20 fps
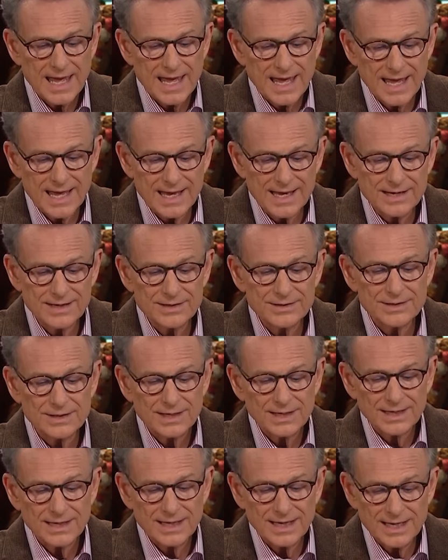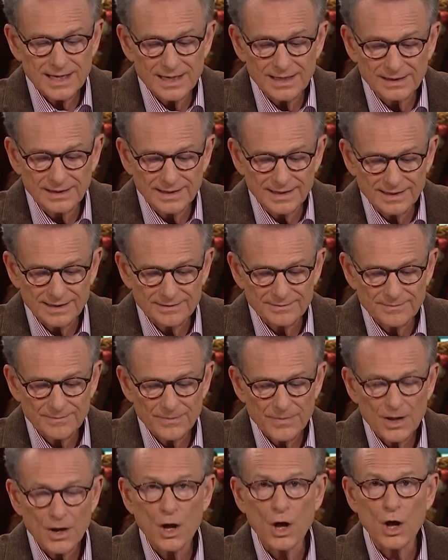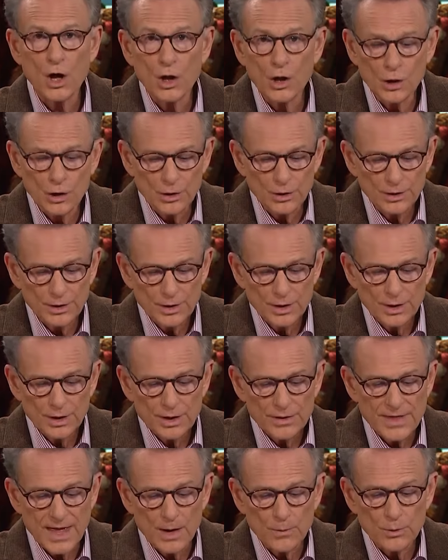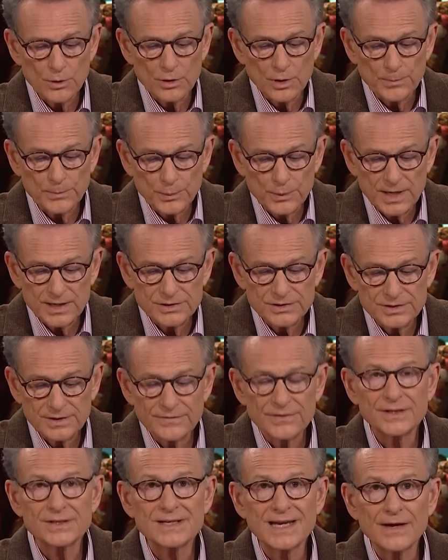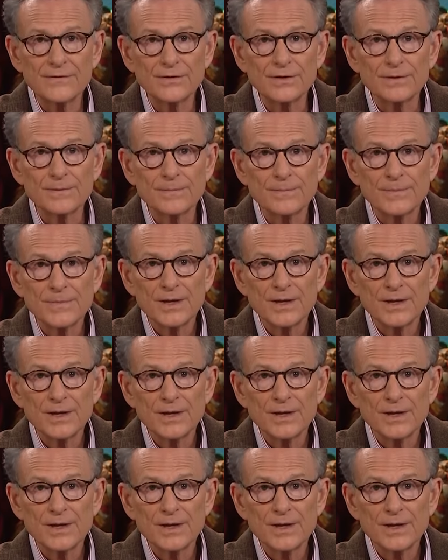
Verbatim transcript: and healing all that were oppressed of the devil.